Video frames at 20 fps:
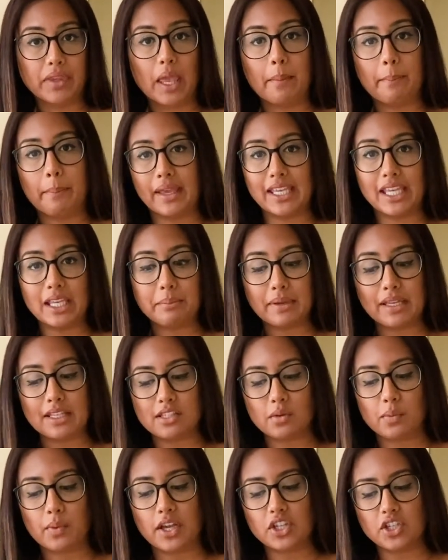baking beads
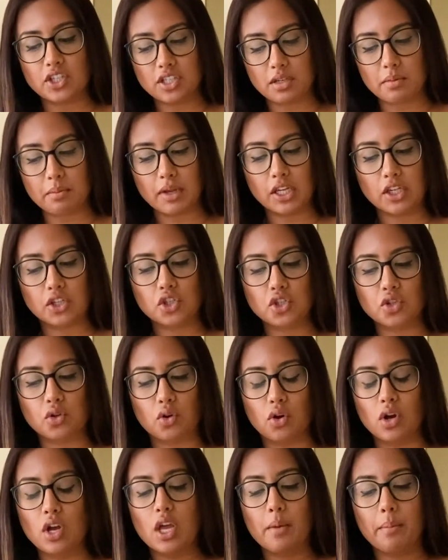away just to make
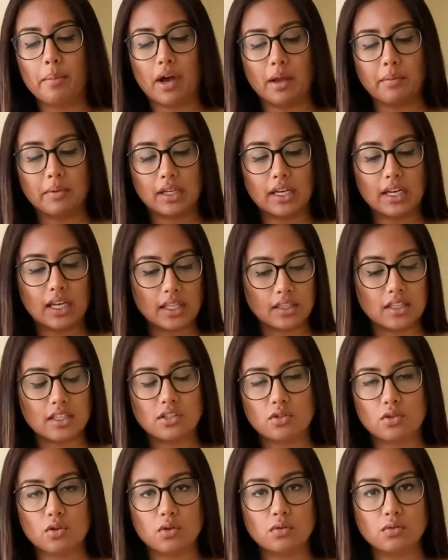sure, but I'm going to let this
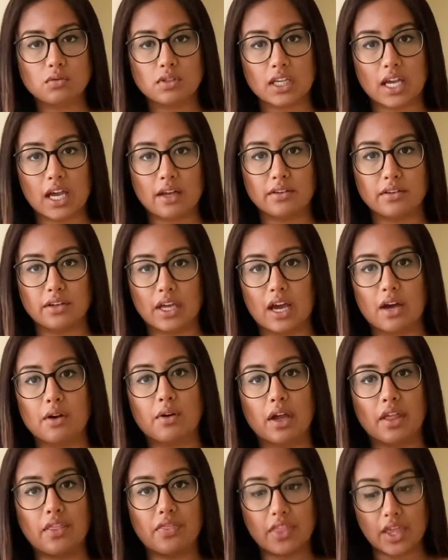cool down now,
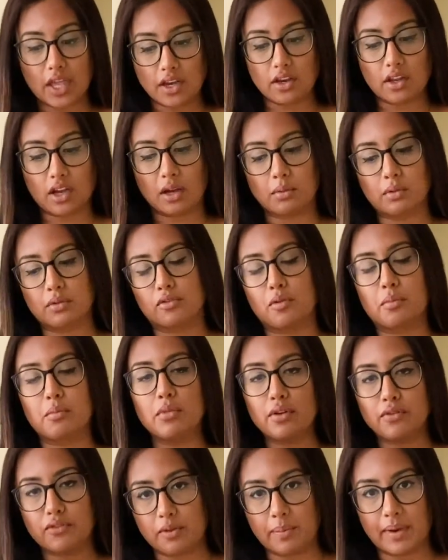and then I will
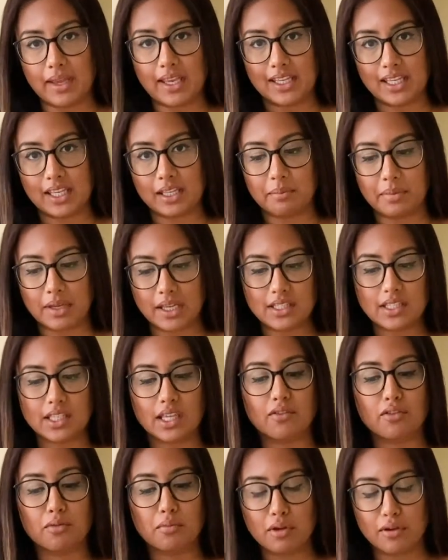remove the baking beads
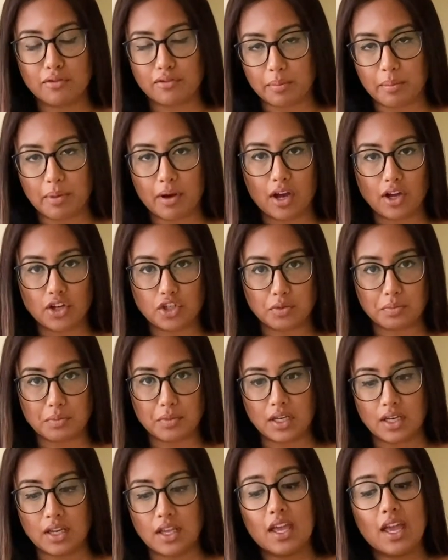and remove the
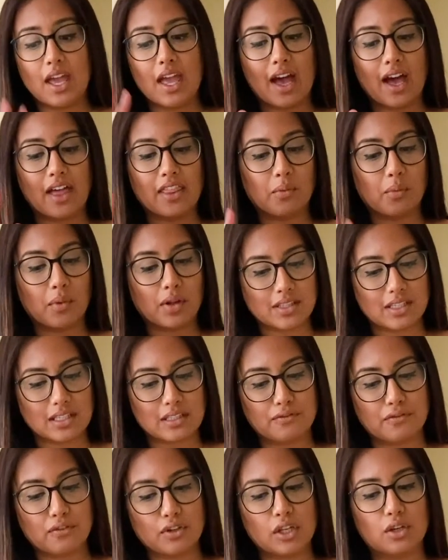parchment. And then once it's
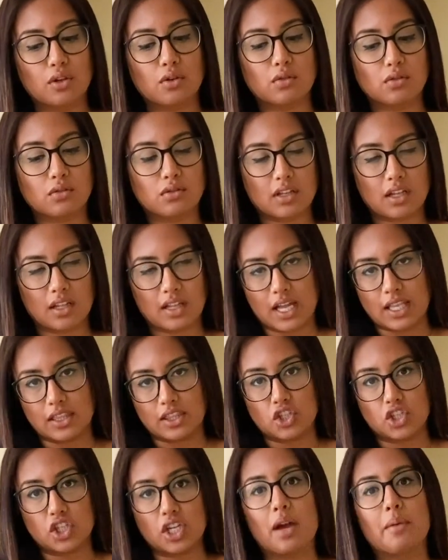fully cooled, I'll add
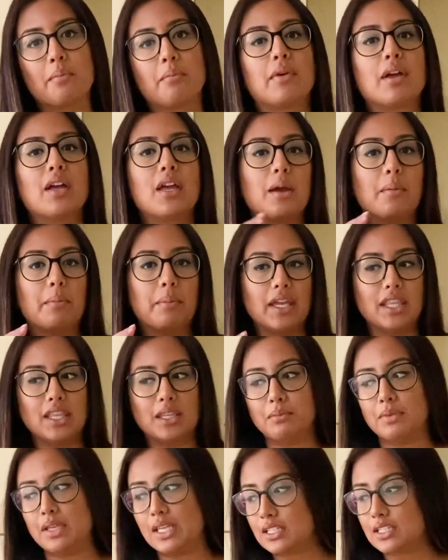jam. But in the
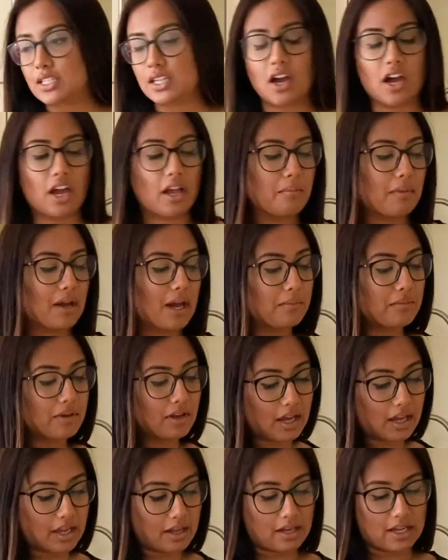meantime, I'm
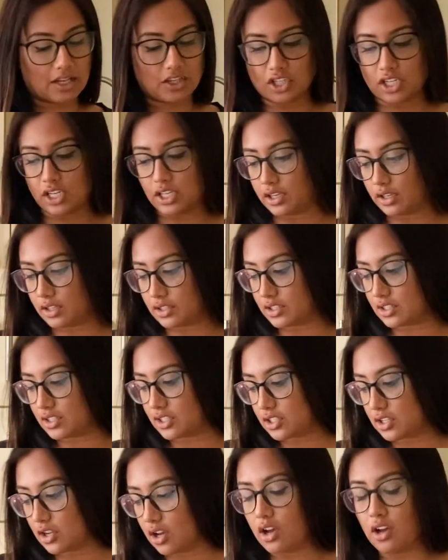now actually going to
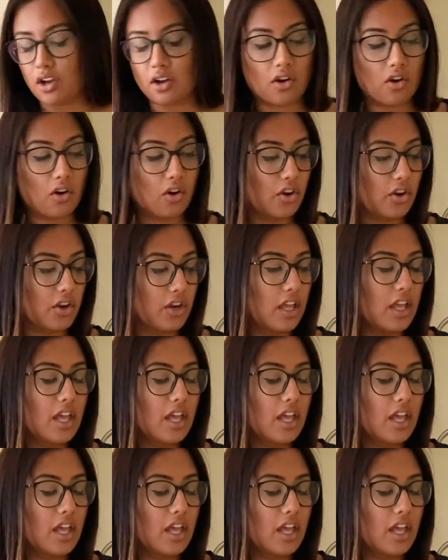start on